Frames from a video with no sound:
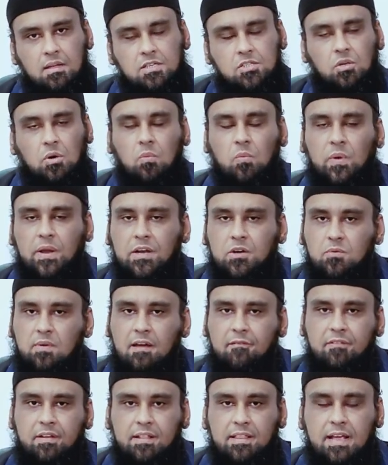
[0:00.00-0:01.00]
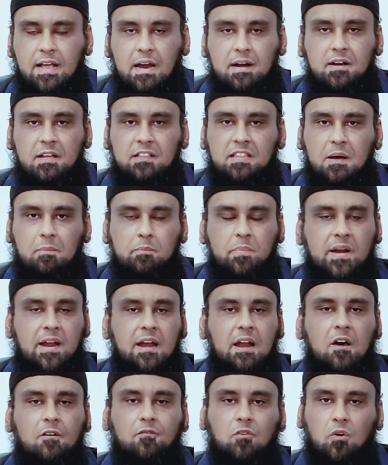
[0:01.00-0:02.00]
So we do everything under the
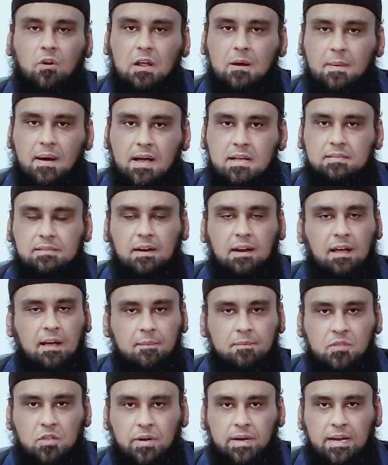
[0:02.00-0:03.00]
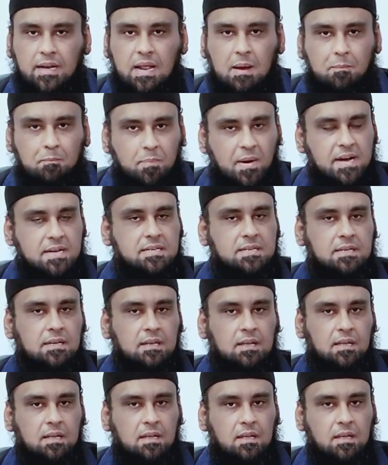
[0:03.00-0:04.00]
umbrella of ulamas, alhamdulillah. But
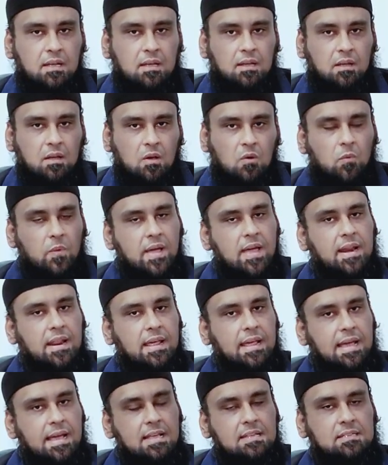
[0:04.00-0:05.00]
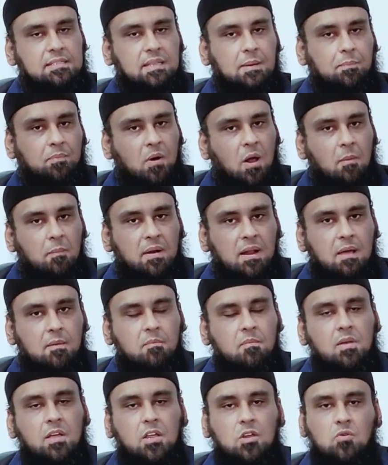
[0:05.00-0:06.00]
where is the
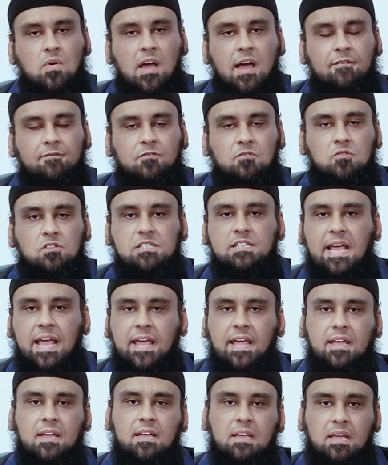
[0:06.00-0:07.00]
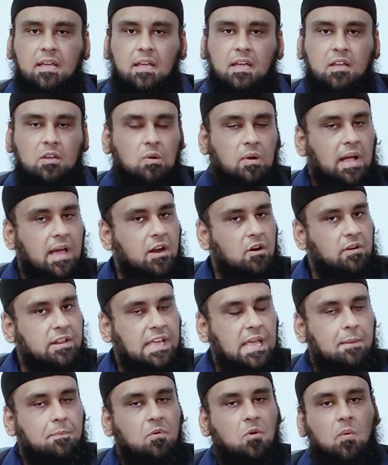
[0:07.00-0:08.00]
problem? You have to say. You cannot
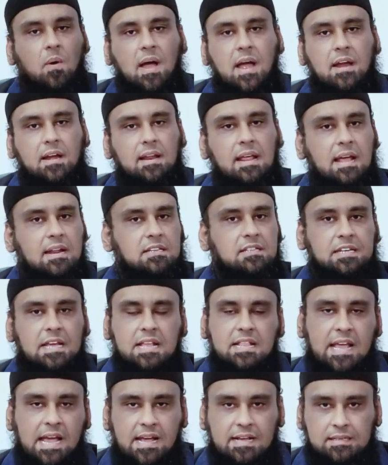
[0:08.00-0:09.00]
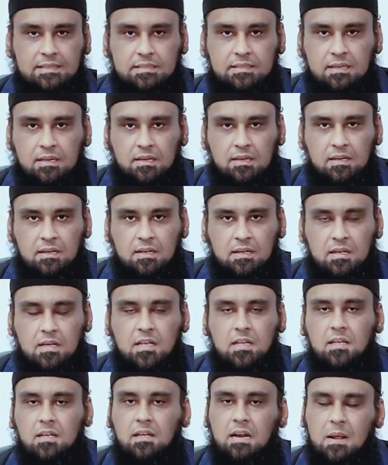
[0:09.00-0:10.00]
keep quiet and see things.
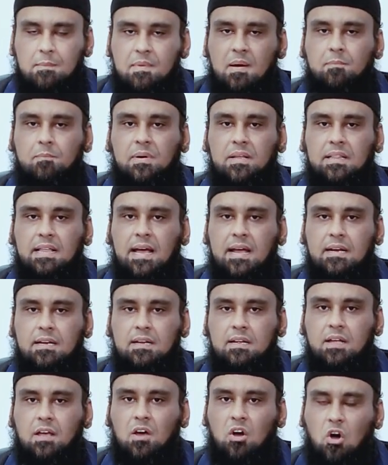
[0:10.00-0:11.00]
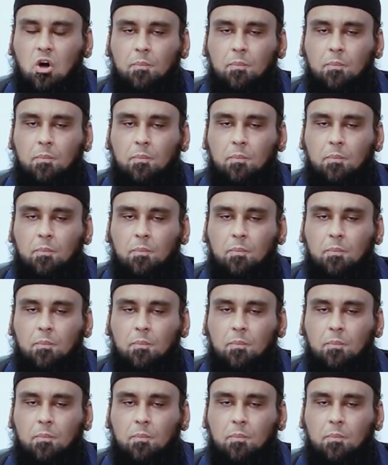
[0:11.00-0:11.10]
Remember that.